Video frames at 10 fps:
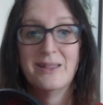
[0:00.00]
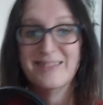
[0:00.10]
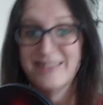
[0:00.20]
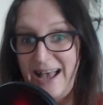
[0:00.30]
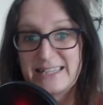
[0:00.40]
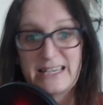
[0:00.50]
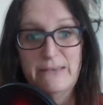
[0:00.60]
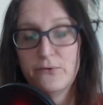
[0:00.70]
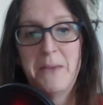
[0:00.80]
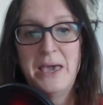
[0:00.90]
less
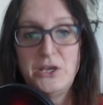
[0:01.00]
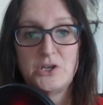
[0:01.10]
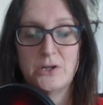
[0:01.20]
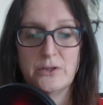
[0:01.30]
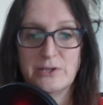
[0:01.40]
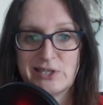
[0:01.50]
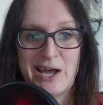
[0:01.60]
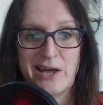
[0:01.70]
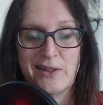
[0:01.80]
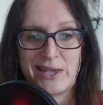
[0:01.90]
information at the
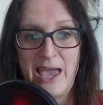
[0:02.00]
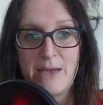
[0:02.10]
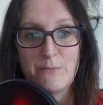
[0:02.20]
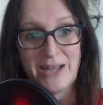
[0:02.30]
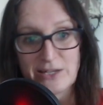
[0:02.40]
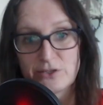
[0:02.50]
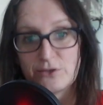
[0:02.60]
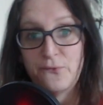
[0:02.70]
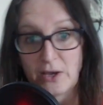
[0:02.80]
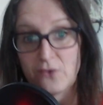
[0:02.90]
start of the game and has to
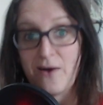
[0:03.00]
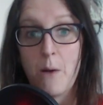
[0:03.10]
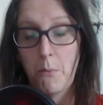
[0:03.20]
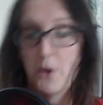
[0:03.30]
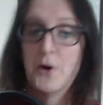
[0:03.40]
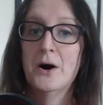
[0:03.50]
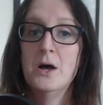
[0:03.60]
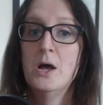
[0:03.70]
figure out more,